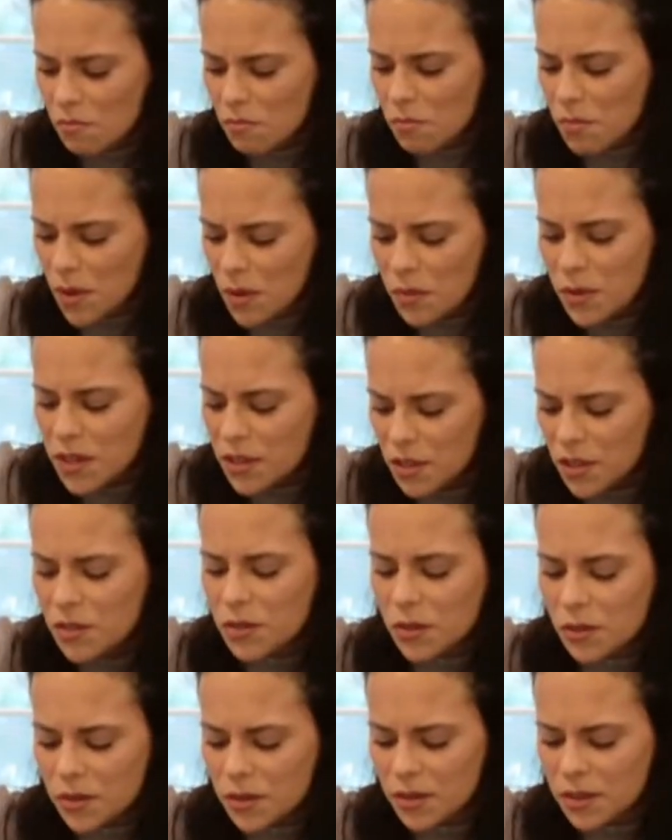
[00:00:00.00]
but we
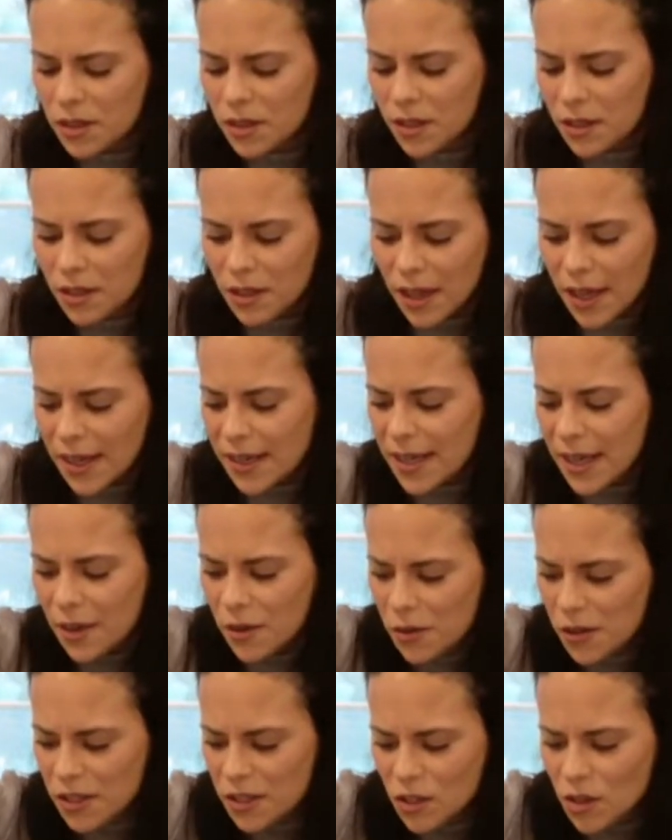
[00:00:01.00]
do.
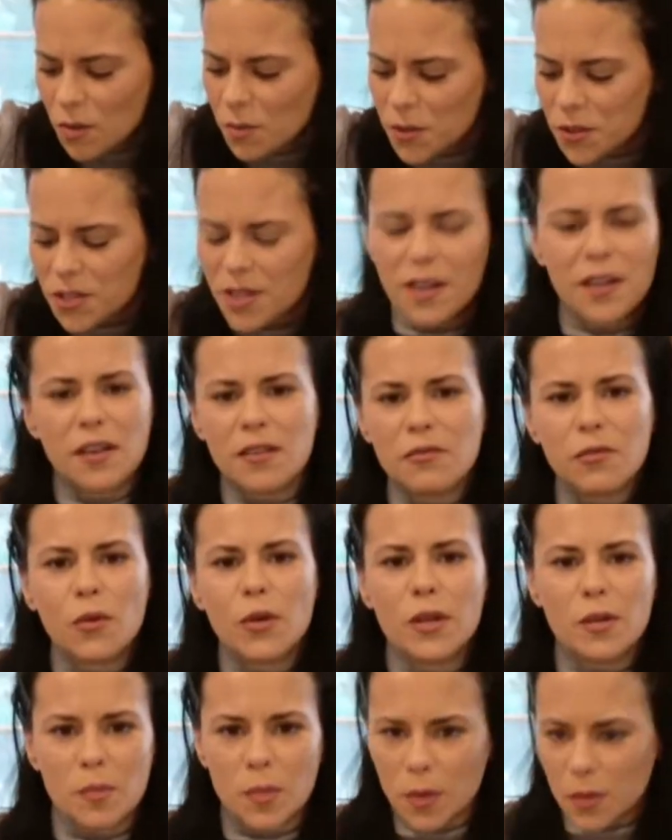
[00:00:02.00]
It's almost
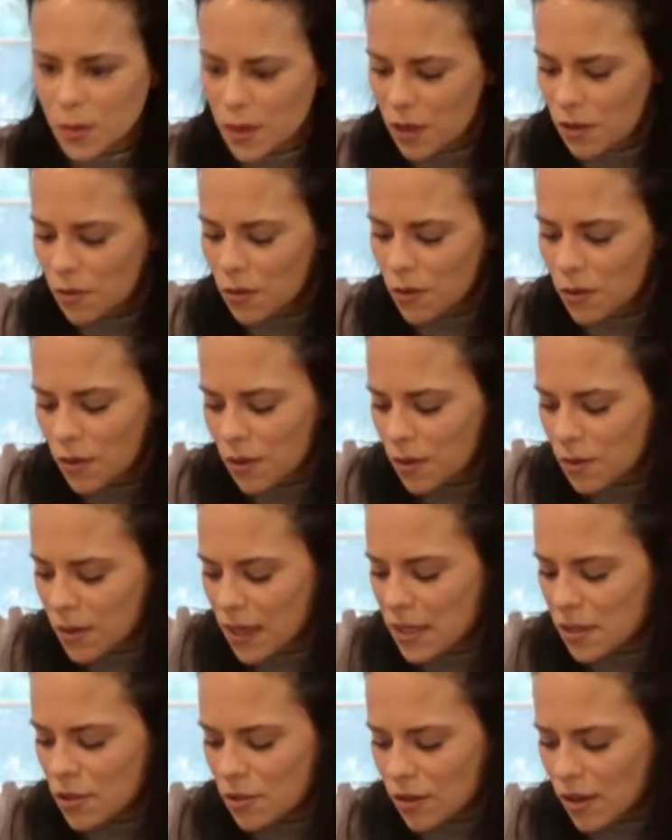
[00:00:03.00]
unavoidable when you go to a
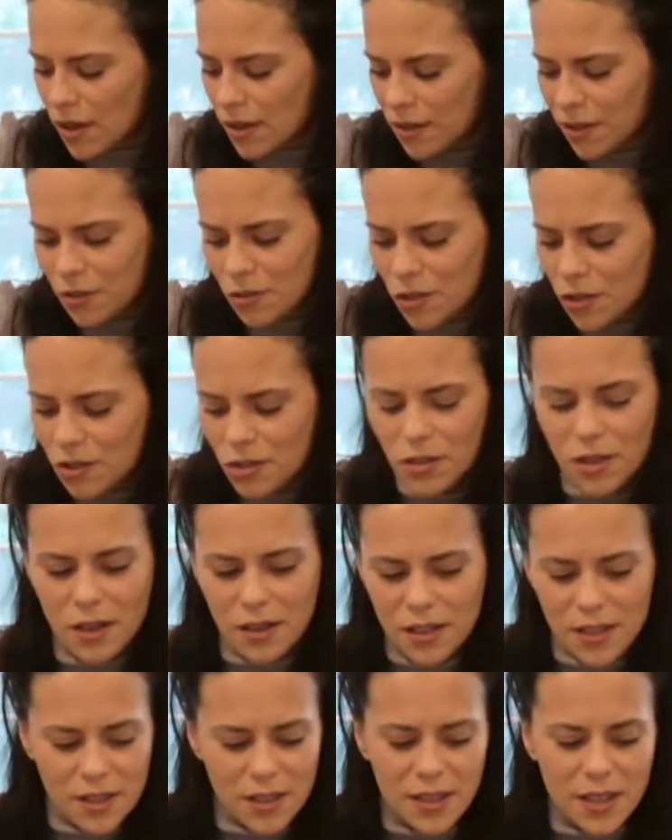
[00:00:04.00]
restaurant. You just
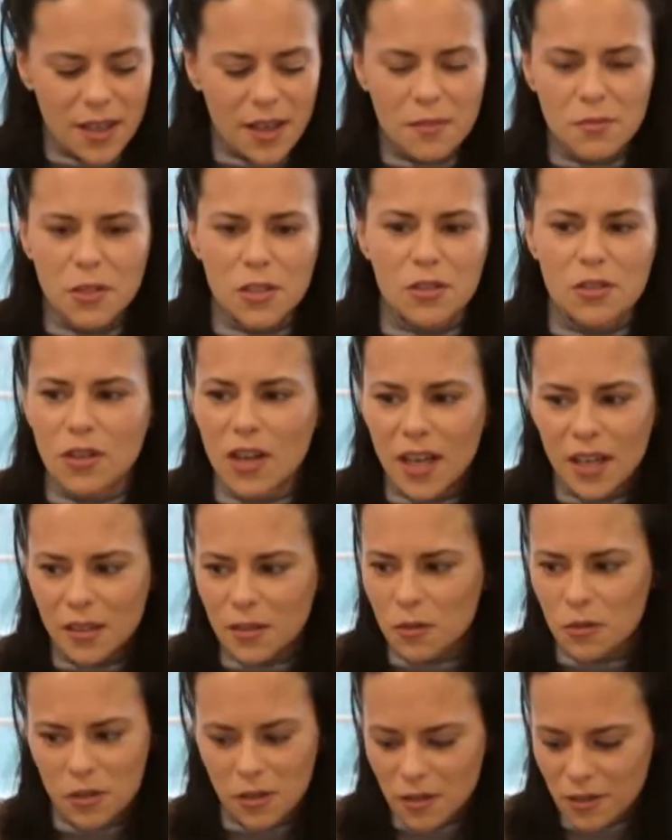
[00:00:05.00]
it's like I'm just trying to
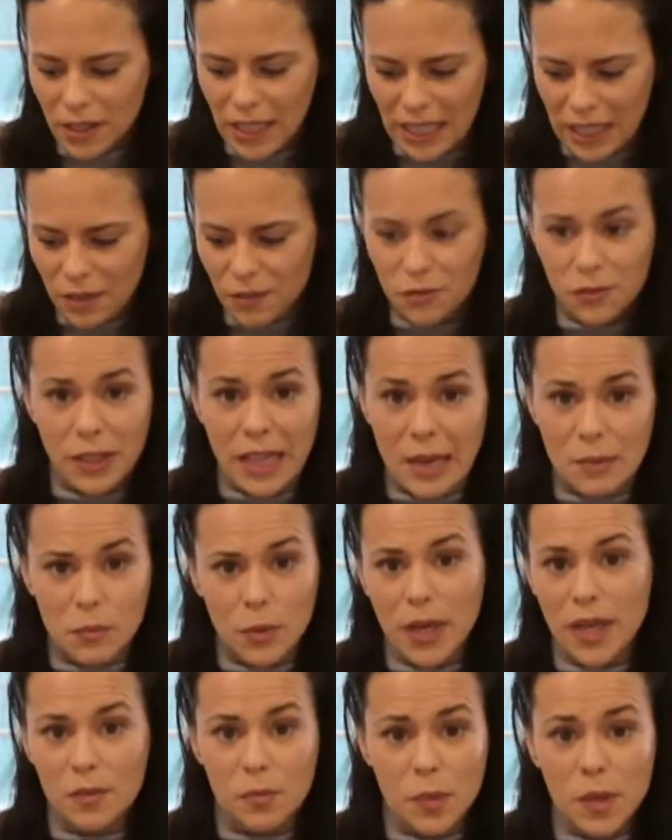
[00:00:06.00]
order like a
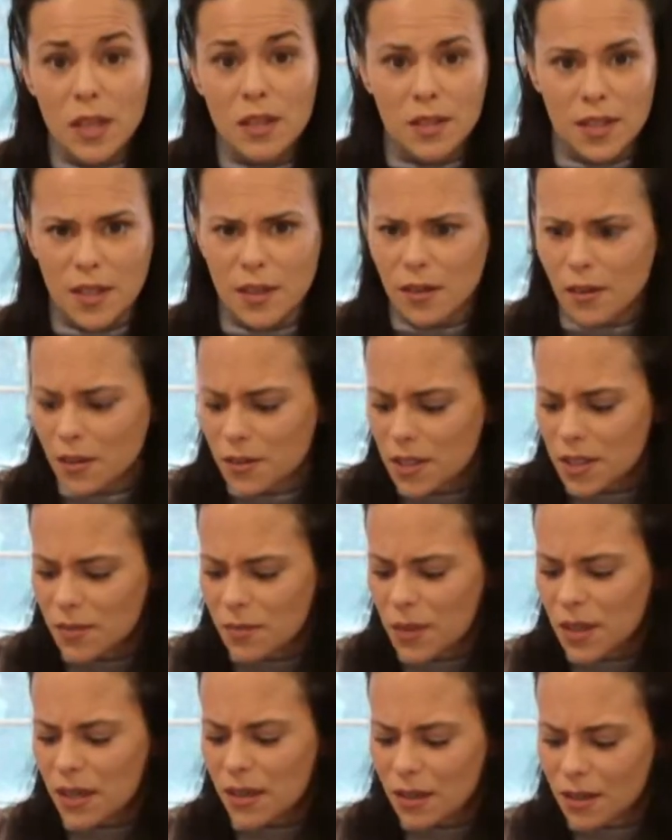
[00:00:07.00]
flatbread pizza or
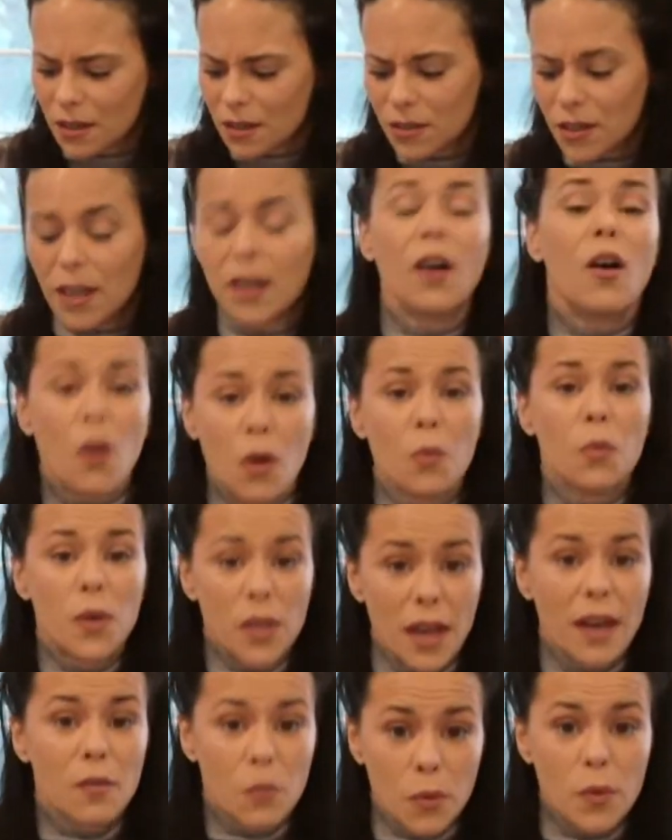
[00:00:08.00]
something, and they're like, "Oh,
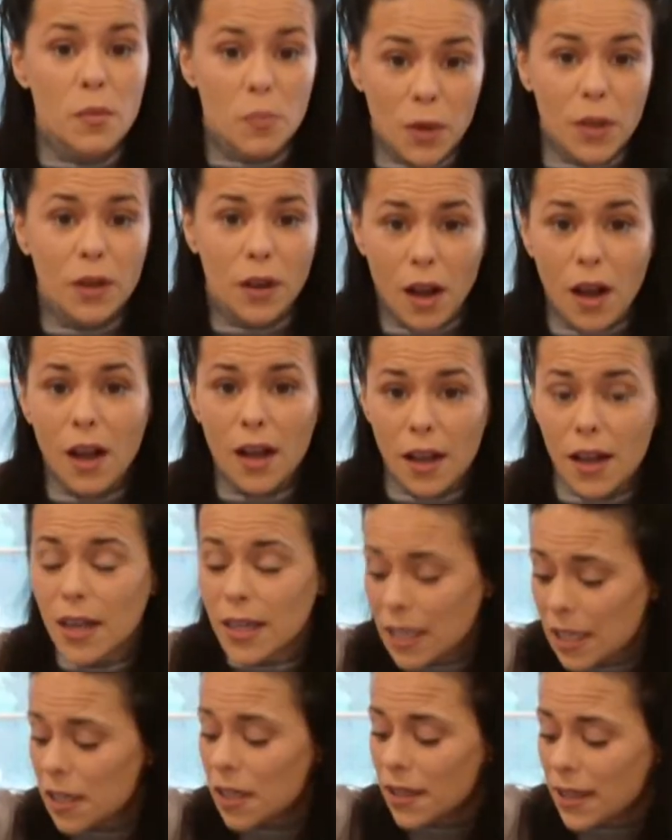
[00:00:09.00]
we put hot
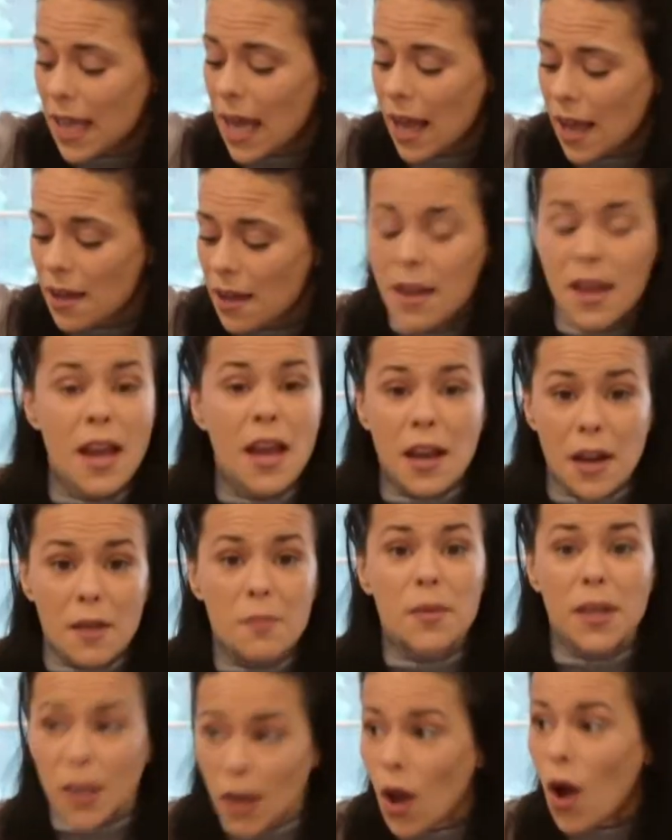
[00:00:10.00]
honey on that." I'm
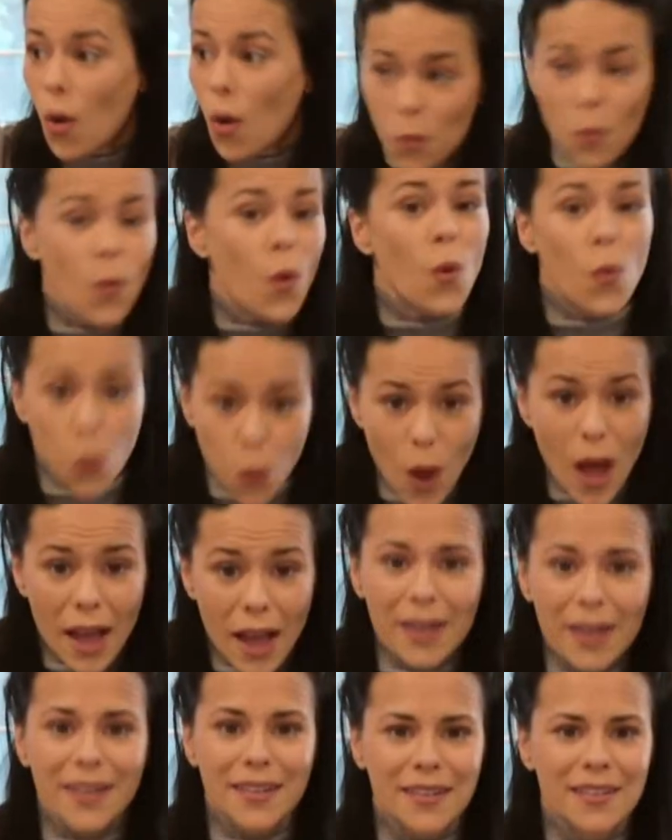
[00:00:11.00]
like, "Oh,
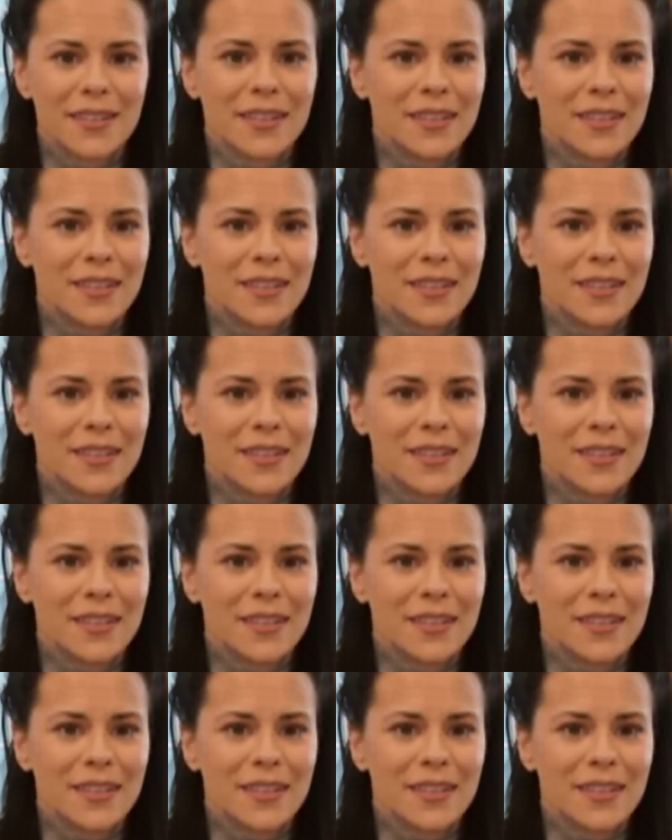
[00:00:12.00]
why?"